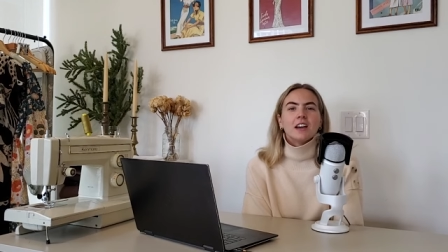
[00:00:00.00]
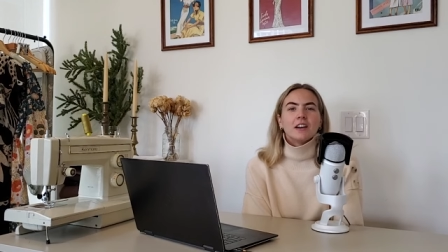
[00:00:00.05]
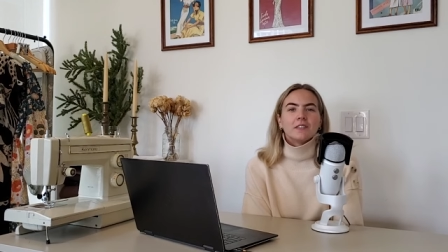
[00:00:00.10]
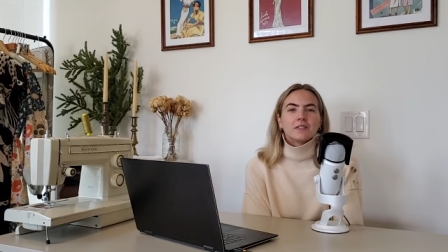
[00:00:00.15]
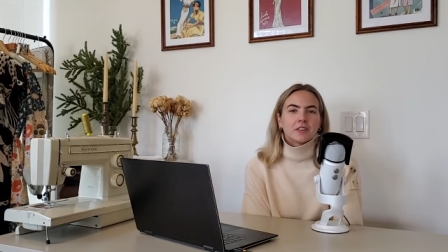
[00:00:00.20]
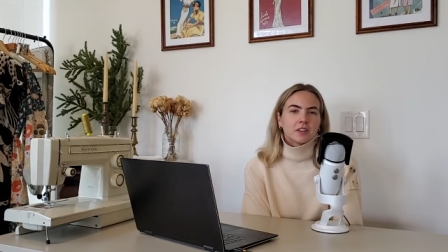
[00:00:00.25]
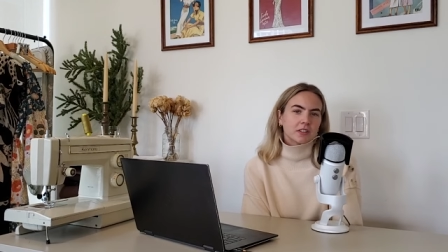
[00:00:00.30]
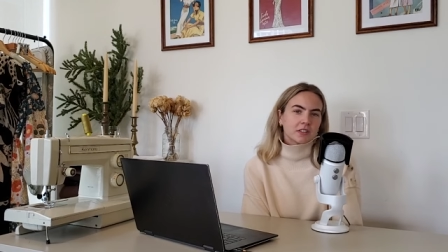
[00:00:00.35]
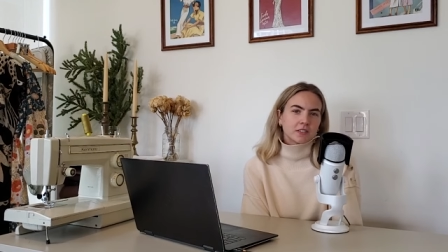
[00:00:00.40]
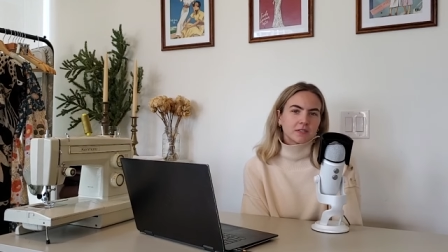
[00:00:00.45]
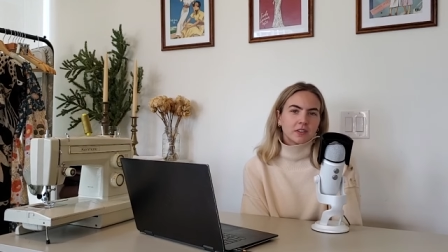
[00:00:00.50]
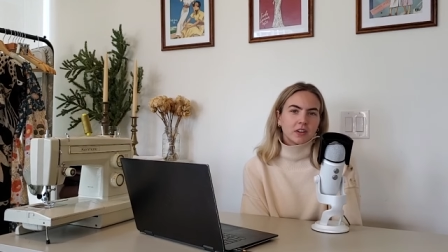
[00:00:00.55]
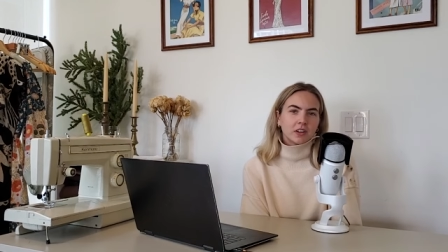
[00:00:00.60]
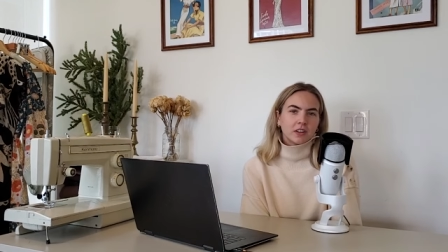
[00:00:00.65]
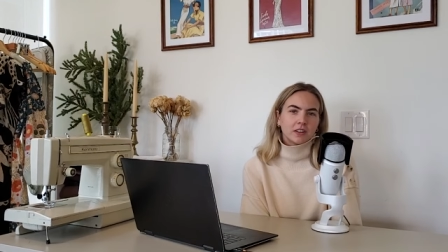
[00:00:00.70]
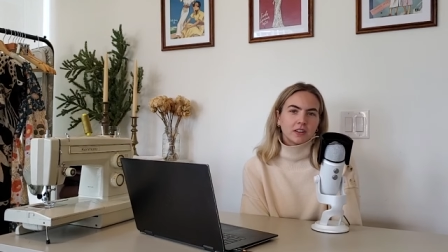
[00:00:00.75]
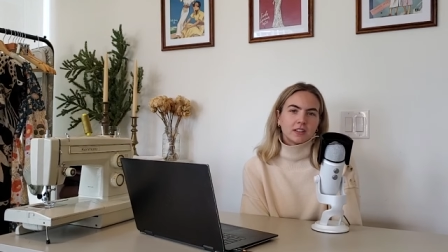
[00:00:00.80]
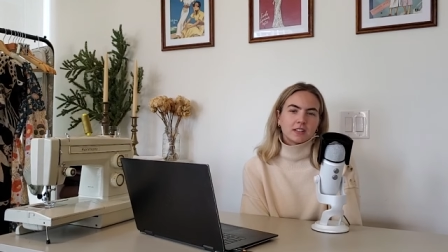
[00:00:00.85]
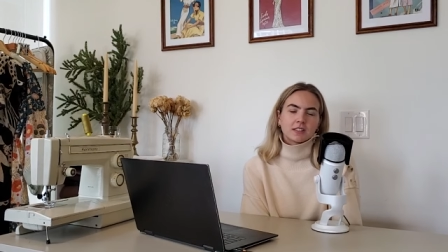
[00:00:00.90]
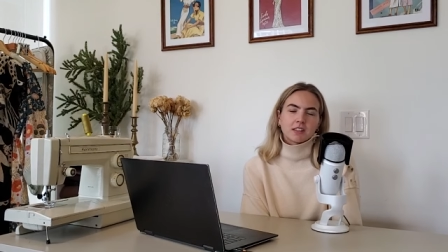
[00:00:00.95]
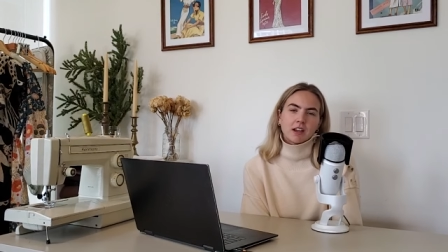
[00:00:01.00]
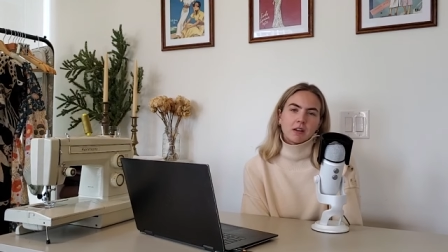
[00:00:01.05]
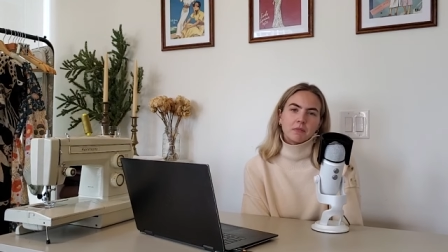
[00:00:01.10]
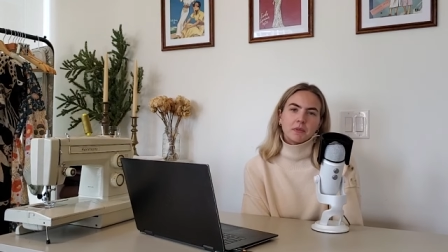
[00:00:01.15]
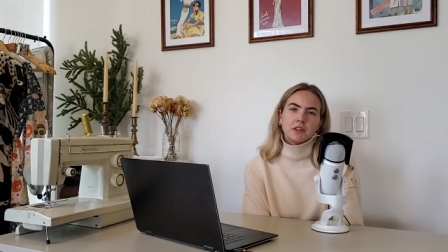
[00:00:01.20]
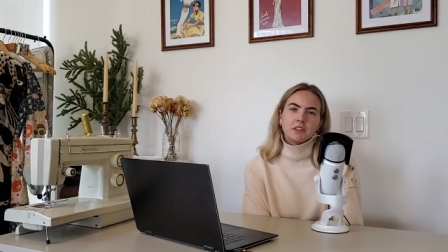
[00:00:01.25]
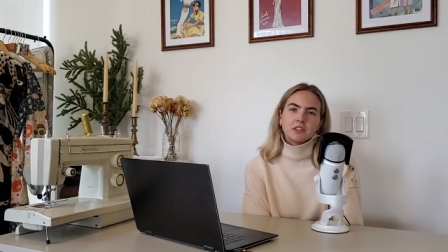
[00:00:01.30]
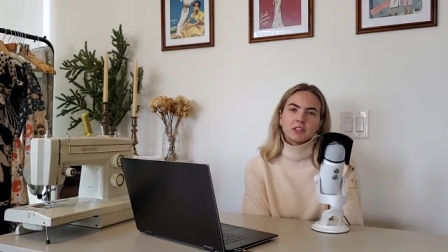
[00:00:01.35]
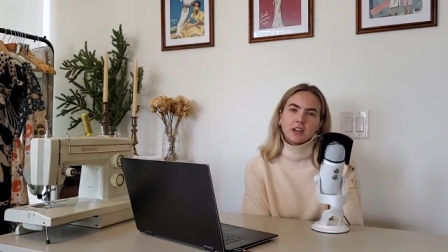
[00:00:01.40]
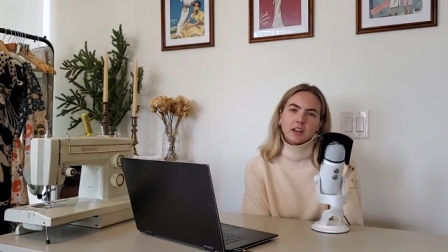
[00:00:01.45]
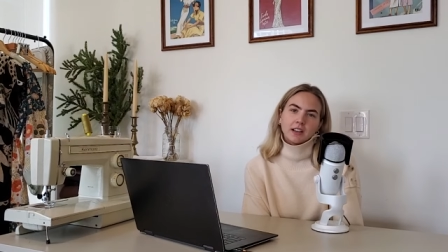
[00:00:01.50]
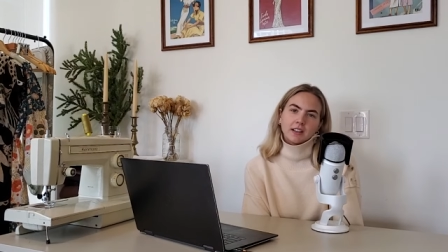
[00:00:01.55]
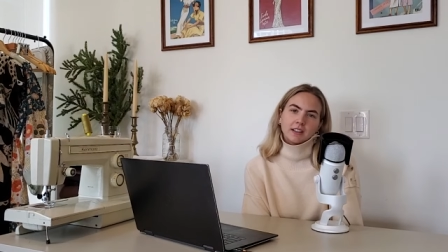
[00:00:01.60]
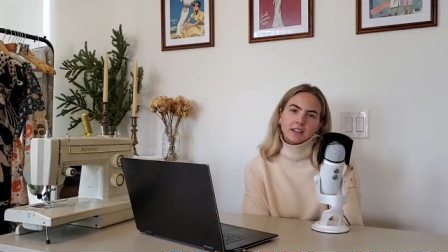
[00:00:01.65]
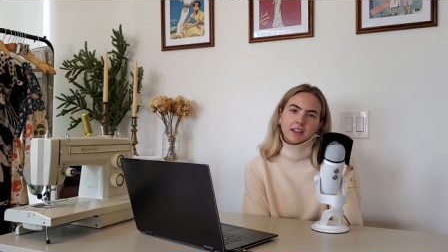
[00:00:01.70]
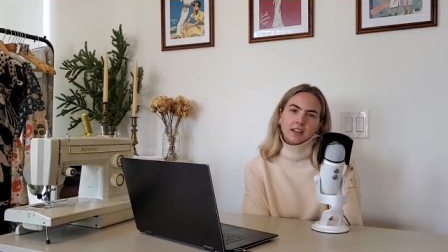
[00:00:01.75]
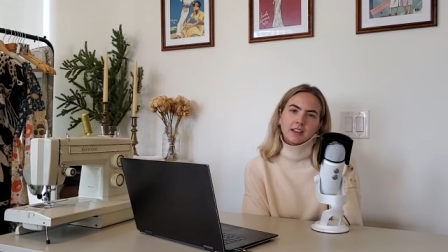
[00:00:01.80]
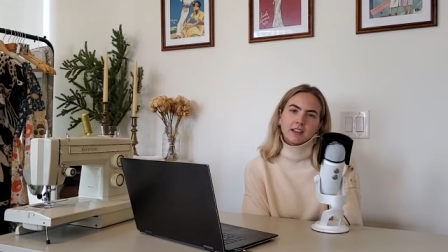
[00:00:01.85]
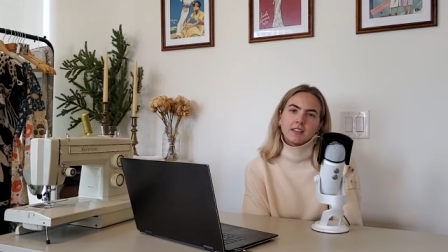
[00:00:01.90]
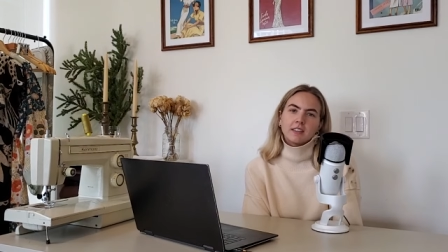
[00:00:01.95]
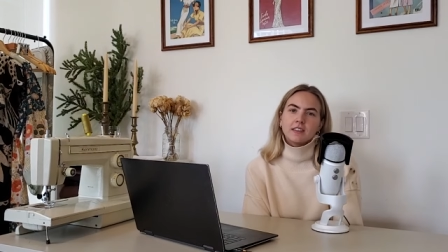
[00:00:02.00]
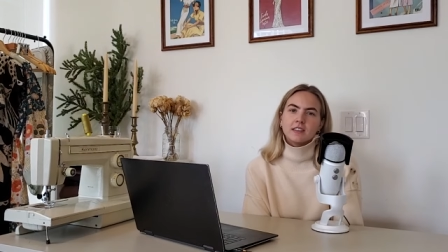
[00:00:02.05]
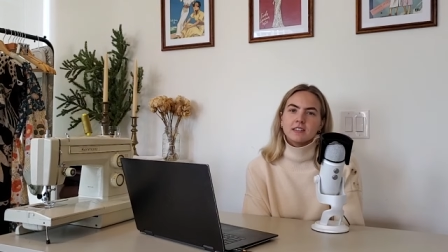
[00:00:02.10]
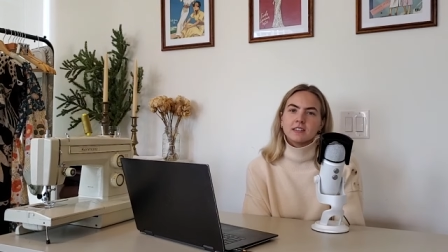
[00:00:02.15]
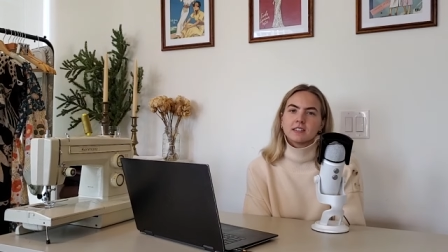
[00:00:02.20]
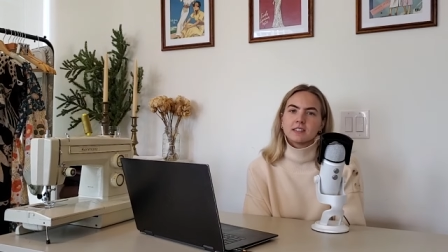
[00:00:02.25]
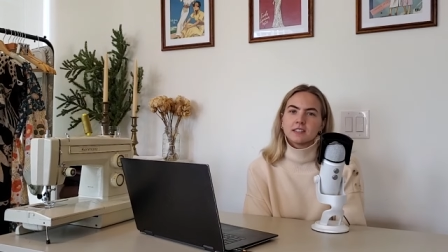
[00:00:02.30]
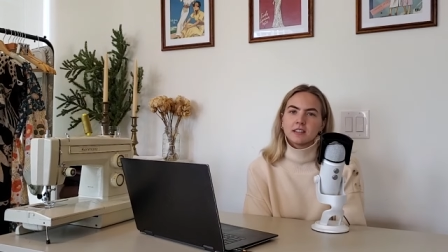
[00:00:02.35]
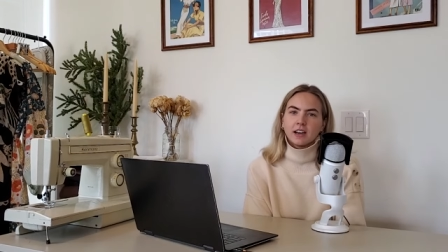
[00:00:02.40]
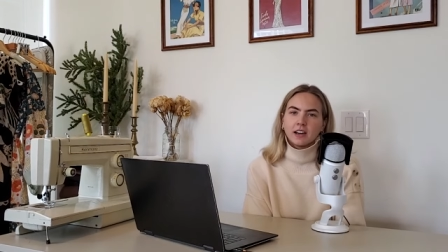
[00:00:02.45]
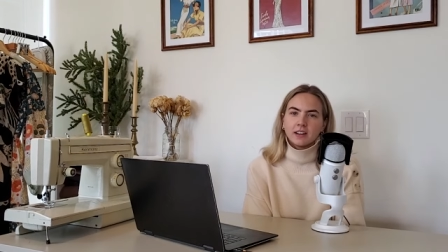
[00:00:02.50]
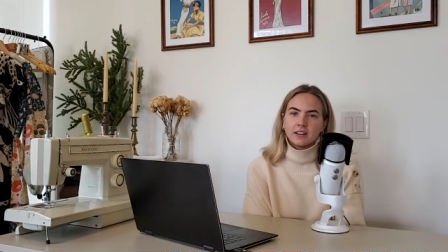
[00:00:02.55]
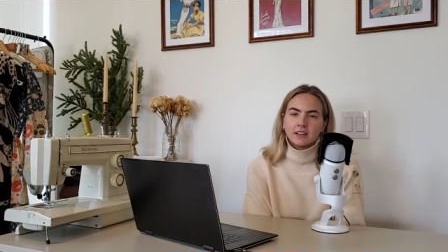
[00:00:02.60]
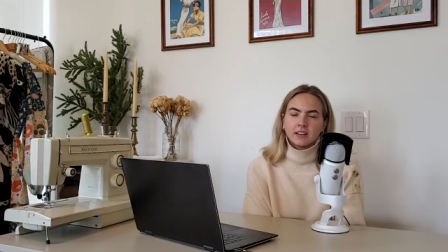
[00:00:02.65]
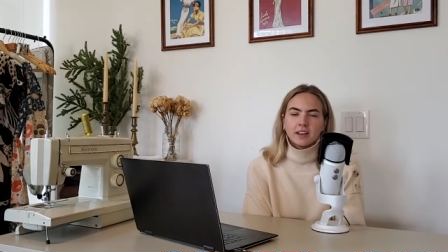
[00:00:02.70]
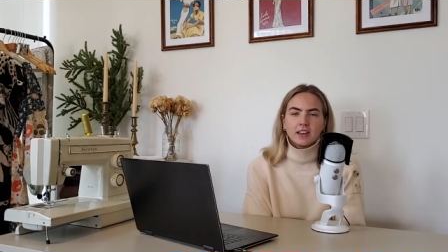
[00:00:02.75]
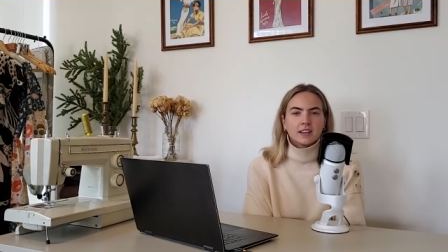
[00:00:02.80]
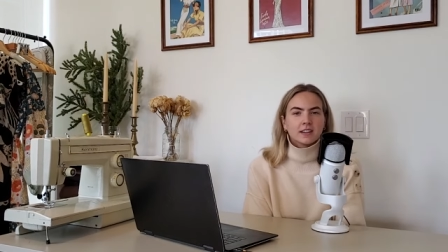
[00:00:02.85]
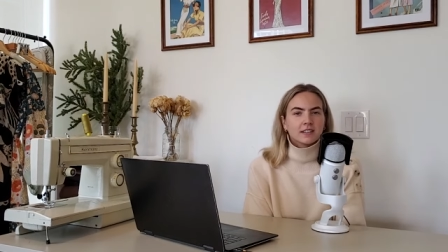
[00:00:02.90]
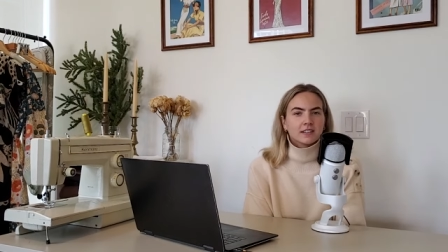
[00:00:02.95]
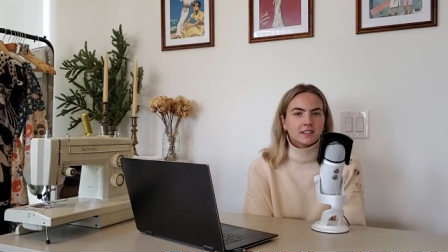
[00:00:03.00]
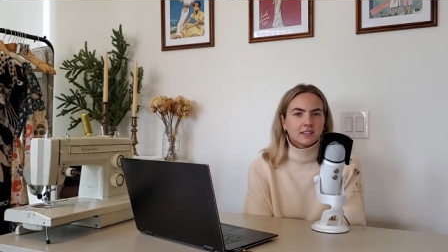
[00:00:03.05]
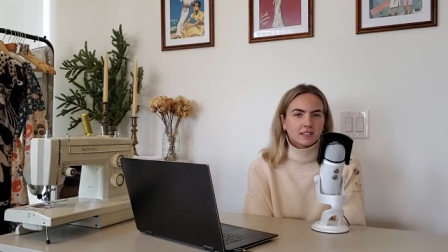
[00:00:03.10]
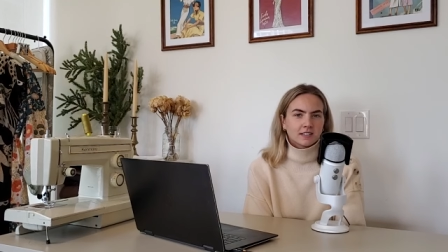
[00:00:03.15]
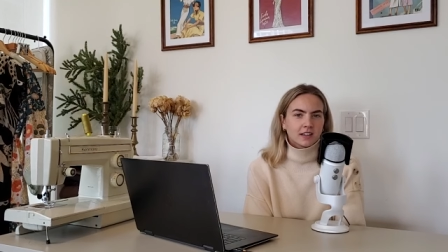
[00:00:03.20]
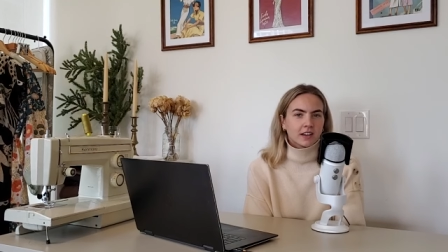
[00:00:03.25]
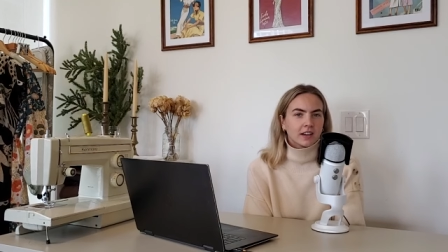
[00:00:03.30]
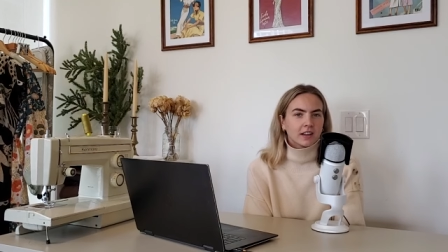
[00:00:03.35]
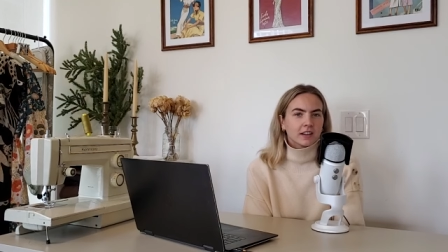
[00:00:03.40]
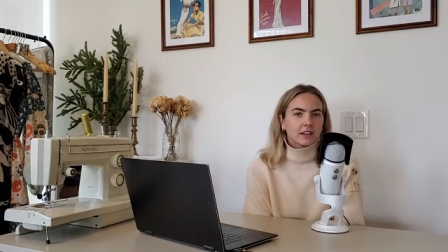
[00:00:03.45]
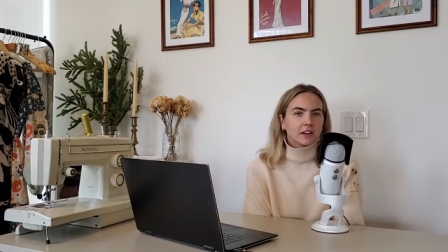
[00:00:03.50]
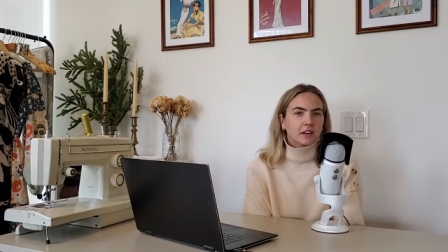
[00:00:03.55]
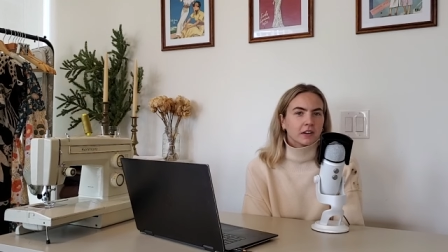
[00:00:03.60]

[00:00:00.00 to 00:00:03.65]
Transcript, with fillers: First of all is how much I like the style and design